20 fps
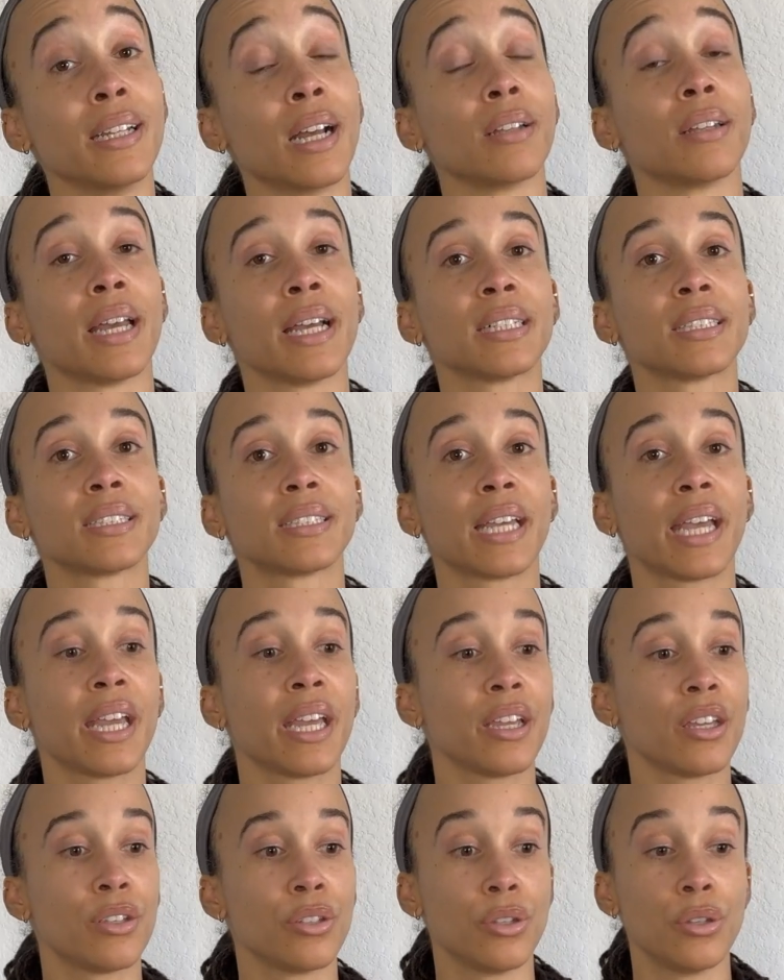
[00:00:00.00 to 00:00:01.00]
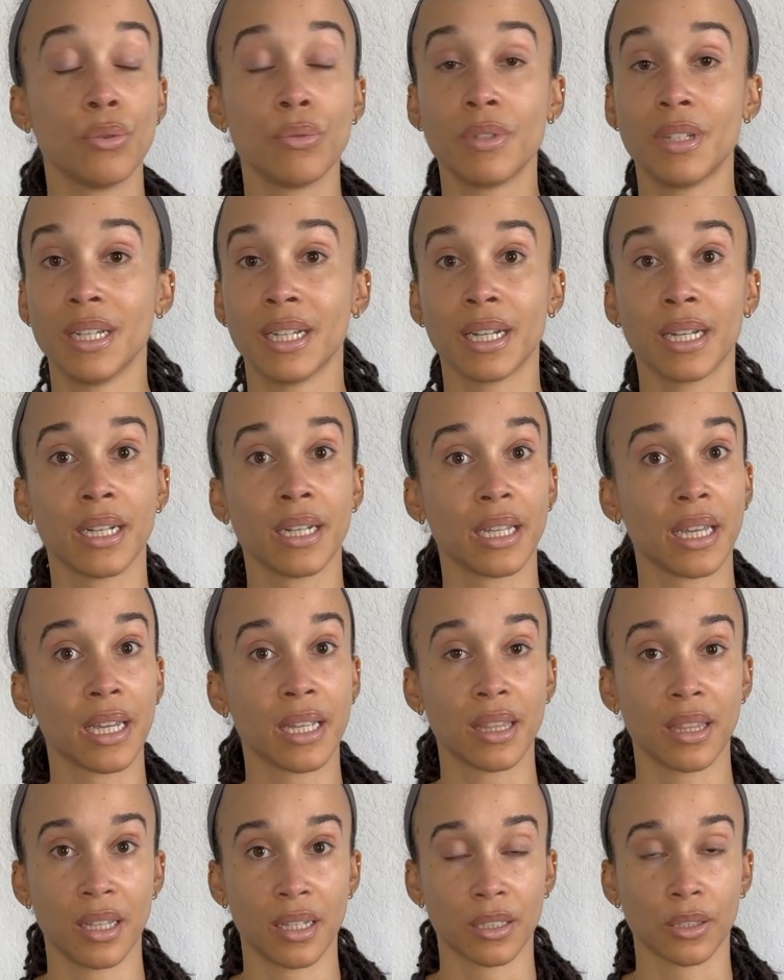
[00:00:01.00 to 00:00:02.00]
Now let's say you didn't
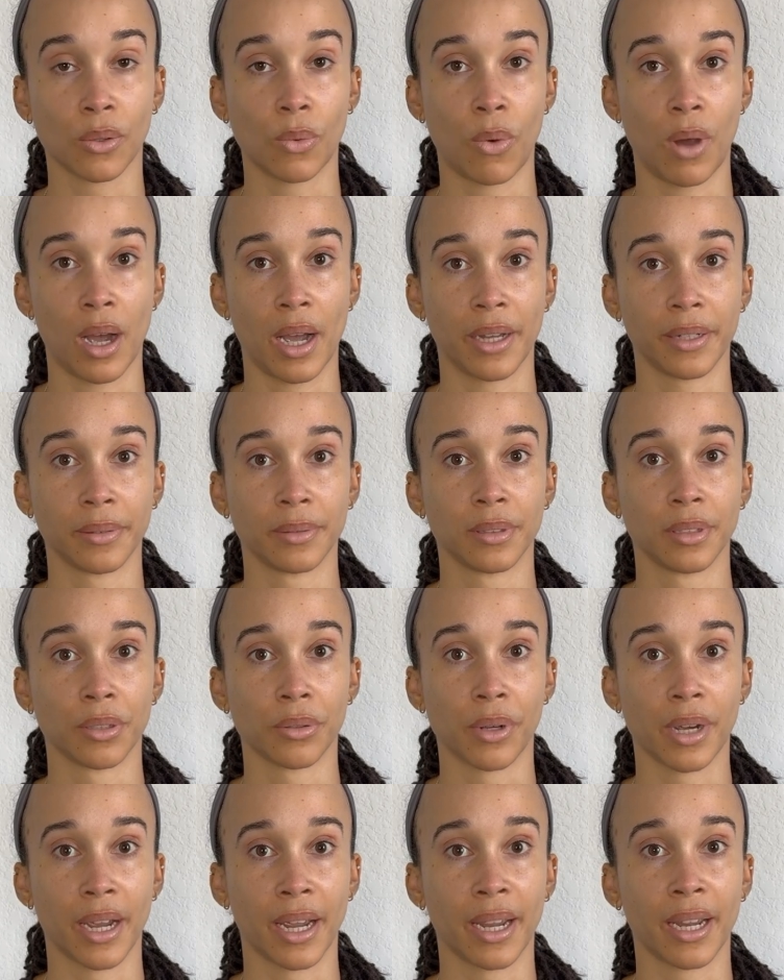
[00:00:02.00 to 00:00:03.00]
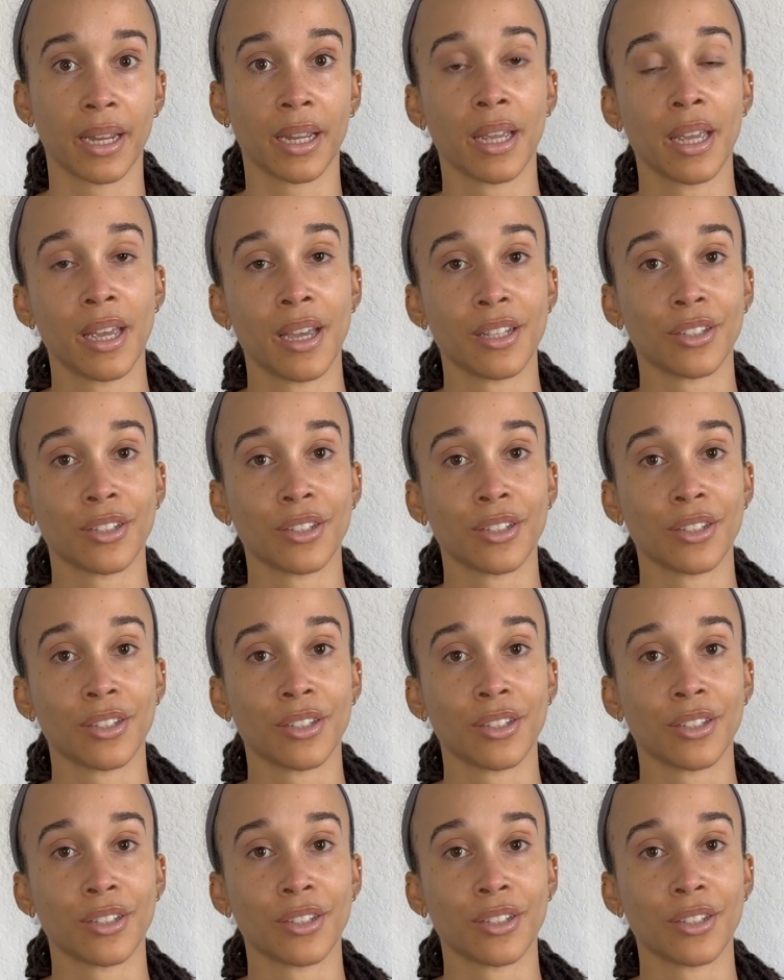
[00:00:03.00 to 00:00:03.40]
get this quad, okay?